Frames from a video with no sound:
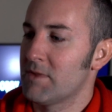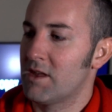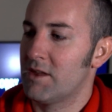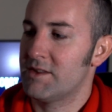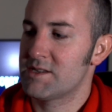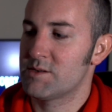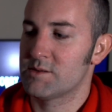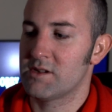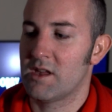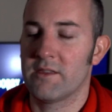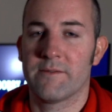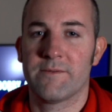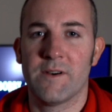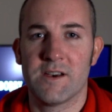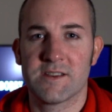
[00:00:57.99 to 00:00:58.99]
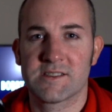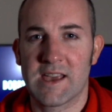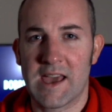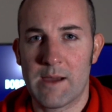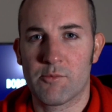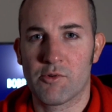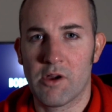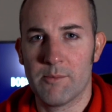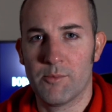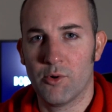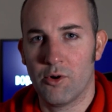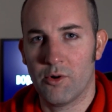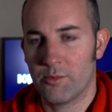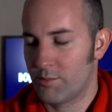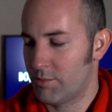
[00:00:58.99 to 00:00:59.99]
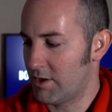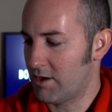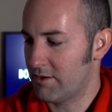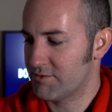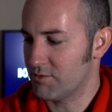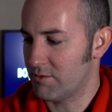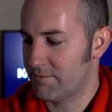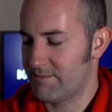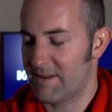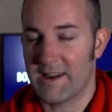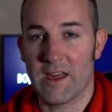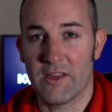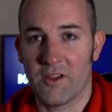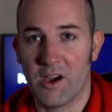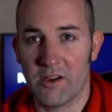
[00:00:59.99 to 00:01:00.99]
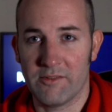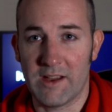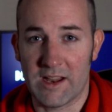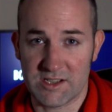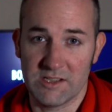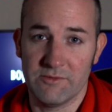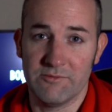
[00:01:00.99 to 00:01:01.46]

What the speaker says: This was like the first camera I bought when I sort of found out that I actually